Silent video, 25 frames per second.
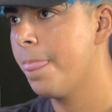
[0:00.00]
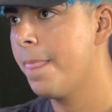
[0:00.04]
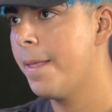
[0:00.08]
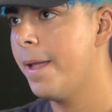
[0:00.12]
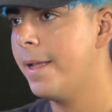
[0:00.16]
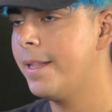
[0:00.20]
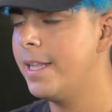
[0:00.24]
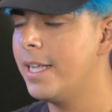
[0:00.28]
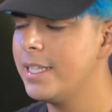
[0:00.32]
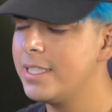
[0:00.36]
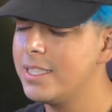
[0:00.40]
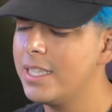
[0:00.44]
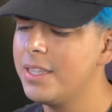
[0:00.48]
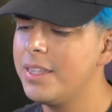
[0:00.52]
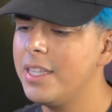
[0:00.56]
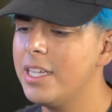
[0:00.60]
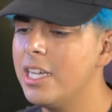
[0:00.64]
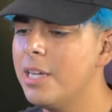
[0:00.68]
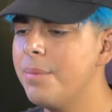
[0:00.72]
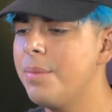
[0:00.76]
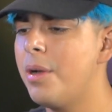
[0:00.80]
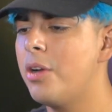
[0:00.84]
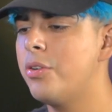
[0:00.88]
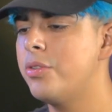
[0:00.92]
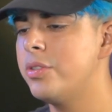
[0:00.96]
And that's the thing
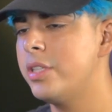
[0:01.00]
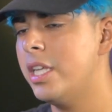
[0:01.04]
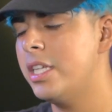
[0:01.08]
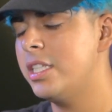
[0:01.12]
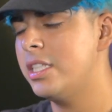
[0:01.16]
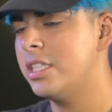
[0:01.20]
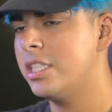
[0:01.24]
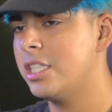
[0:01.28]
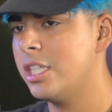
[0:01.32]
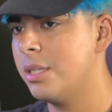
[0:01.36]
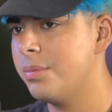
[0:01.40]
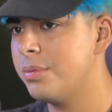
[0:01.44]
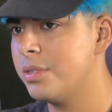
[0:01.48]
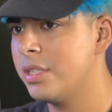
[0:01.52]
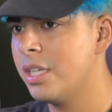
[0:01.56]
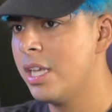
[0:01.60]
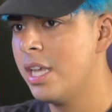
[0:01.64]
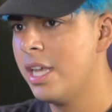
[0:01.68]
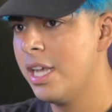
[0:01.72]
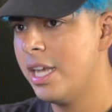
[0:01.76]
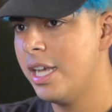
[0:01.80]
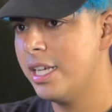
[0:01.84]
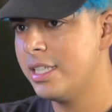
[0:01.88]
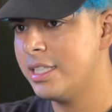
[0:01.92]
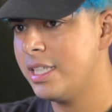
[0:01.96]
about relationships,
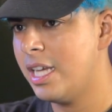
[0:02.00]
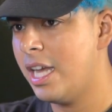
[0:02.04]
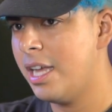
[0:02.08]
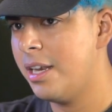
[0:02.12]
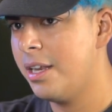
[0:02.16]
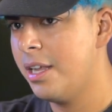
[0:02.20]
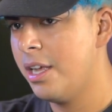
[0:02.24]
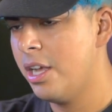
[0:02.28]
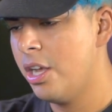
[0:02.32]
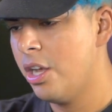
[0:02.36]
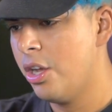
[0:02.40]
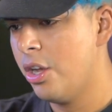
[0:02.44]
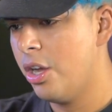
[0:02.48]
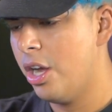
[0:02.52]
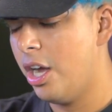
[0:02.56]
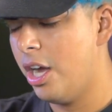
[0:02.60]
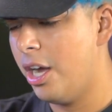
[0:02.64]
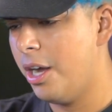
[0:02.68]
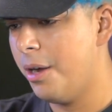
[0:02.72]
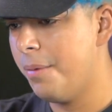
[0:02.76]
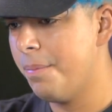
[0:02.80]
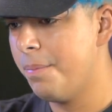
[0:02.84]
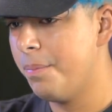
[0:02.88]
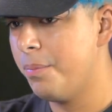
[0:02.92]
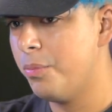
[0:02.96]
is that
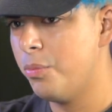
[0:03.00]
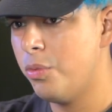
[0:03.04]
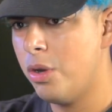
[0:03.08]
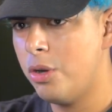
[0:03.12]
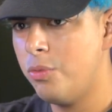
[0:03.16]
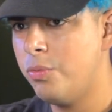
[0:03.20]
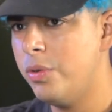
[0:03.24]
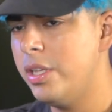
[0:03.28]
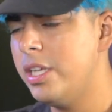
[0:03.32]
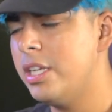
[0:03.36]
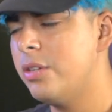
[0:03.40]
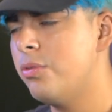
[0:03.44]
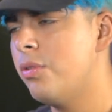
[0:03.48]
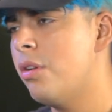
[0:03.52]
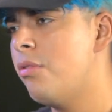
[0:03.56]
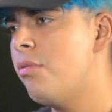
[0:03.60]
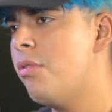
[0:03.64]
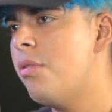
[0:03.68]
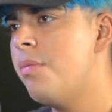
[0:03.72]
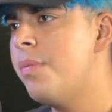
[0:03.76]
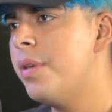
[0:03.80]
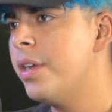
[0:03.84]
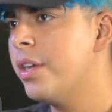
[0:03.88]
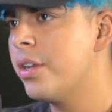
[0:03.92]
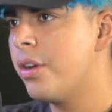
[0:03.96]
when we
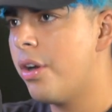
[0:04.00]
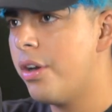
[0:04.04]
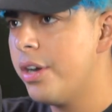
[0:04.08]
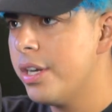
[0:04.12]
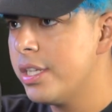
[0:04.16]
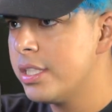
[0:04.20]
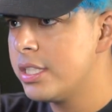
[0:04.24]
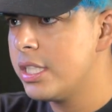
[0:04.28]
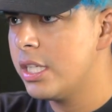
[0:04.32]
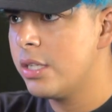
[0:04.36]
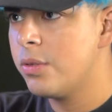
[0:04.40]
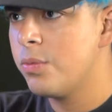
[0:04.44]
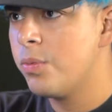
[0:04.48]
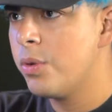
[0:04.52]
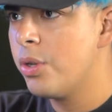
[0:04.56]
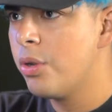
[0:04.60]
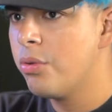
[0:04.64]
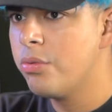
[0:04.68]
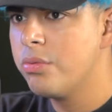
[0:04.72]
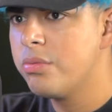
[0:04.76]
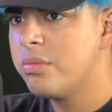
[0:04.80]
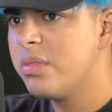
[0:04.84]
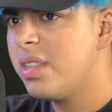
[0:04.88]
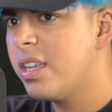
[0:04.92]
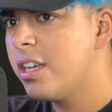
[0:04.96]
bring an artist in, we
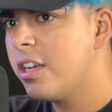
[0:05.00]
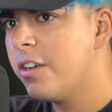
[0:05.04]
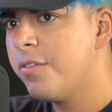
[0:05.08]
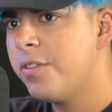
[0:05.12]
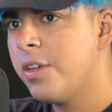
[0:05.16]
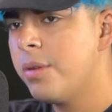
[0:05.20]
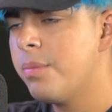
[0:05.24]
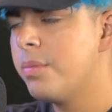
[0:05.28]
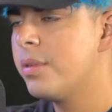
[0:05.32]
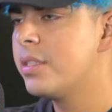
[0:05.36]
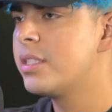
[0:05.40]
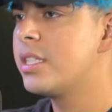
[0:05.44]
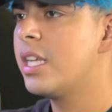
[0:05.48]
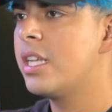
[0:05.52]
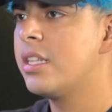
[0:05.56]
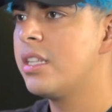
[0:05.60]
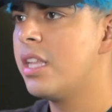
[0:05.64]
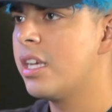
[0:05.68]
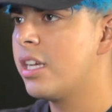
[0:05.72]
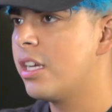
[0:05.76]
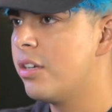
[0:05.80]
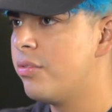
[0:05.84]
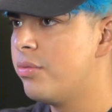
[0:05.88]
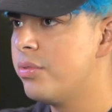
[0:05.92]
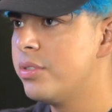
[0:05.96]
don't think of him as
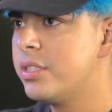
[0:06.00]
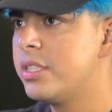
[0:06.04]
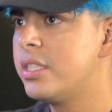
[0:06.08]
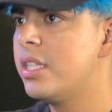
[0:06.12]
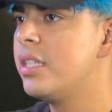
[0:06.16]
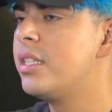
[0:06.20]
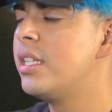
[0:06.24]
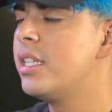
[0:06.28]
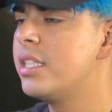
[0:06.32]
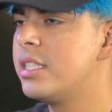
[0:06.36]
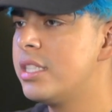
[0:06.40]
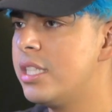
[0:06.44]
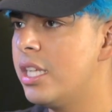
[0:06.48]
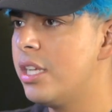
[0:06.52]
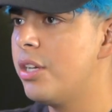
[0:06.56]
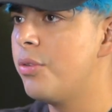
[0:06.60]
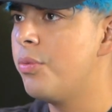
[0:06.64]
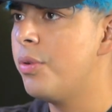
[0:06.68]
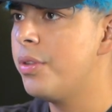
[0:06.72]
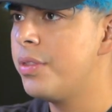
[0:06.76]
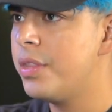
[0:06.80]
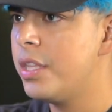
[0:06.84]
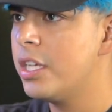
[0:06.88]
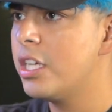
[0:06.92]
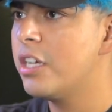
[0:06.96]
like a statistic.
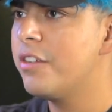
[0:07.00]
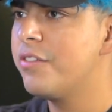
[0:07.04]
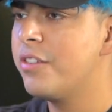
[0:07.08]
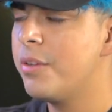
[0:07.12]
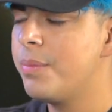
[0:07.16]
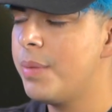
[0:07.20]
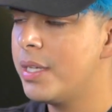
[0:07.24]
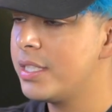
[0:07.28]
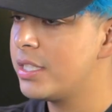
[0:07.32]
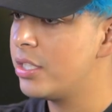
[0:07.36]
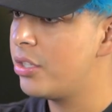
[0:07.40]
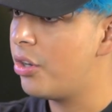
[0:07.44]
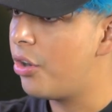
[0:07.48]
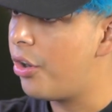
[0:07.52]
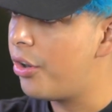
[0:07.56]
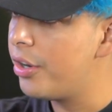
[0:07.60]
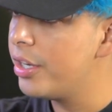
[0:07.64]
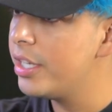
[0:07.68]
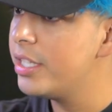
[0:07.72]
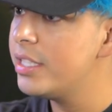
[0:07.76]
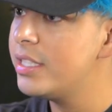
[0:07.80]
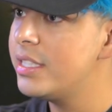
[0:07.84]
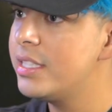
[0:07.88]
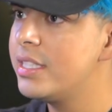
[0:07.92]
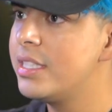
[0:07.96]
We think of him as an
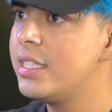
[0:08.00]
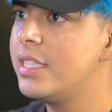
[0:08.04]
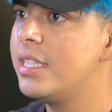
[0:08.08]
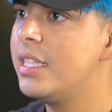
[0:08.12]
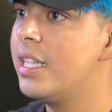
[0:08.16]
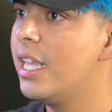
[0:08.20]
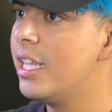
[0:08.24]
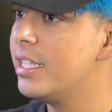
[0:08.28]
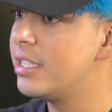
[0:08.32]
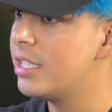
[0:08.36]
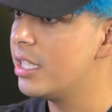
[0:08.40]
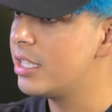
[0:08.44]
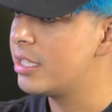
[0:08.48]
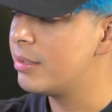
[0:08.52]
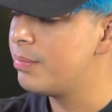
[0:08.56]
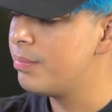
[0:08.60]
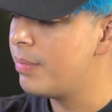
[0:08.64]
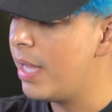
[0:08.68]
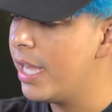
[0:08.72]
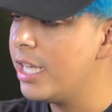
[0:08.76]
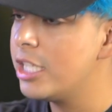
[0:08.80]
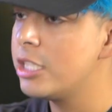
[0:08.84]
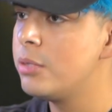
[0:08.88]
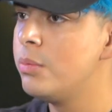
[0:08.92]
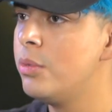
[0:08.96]
artist that
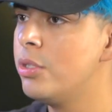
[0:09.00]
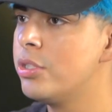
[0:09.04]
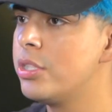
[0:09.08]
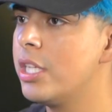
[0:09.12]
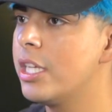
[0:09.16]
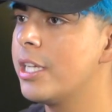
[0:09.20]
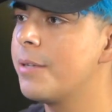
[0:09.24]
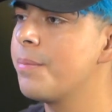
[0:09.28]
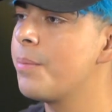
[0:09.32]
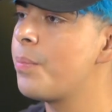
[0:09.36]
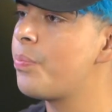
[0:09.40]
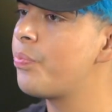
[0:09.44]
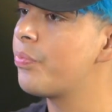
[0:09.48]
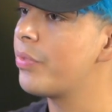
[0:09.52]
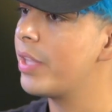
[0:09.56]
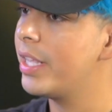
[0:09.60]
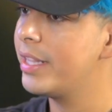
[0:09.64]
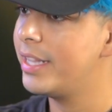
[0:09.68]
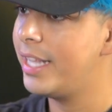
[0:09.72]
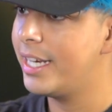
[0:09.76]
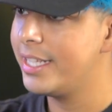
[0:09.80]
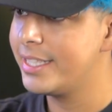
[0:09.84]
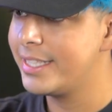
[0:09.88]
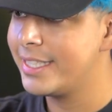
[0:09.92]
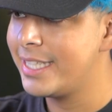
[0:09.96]
makes music,
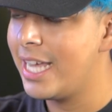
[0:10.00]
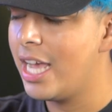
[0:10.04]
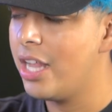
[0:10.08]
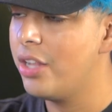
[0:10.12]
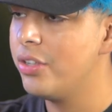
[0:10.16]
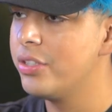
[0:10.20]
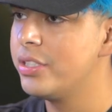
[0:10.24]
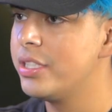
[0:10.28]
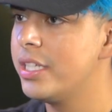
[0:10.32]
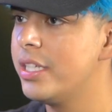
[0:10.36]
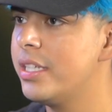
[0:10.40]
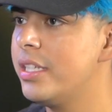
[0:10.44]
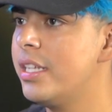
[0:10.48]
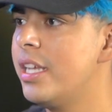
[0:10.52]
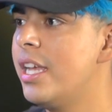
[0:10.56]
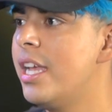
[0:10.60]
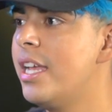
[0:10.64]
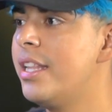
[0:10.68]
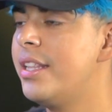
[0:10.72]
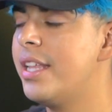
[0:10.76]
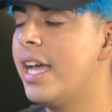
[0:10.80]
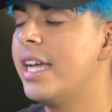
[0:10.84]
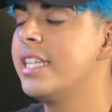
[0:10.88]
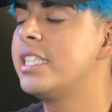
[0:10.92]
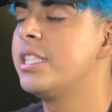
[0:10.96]
that is talented,
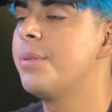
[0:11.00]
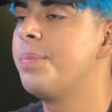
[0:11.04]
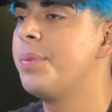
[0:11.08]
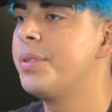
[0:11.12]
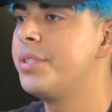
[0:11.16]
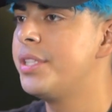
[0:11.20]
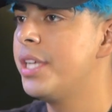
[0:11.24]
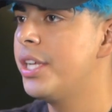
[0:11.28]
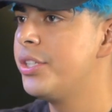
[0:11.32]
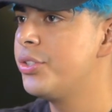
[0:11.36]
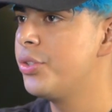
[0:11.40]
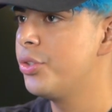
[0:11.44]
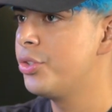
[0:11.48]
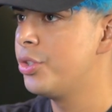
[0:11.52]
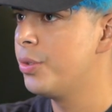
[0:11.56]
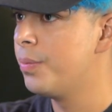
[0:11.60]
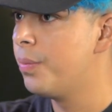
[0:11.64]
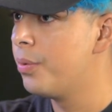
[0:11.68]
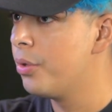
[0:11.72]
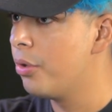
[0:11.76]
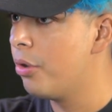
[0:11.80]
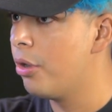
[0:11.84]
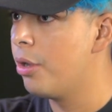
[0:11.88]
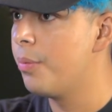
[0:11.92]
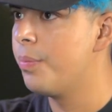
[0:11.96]
that has the potential to
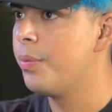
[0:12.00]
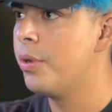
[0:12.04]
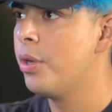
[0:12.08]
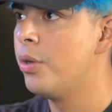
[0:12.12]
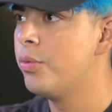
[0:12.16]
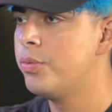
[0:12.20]
blow up.